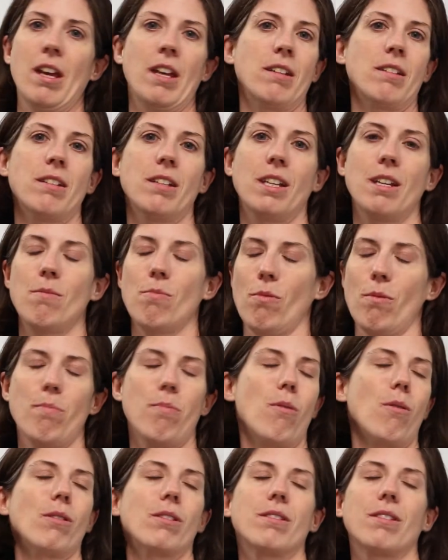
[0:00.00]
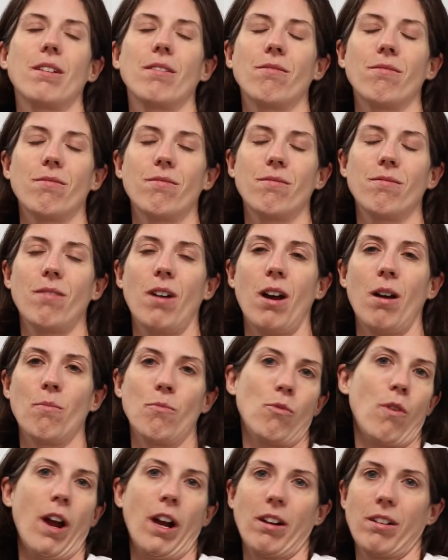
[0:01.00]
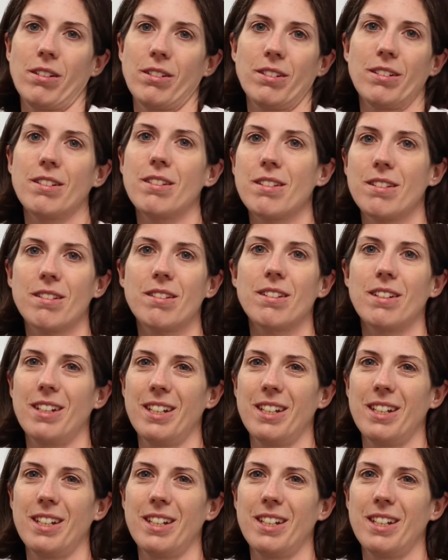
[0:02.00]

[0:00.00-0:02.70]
and to keep reports and records.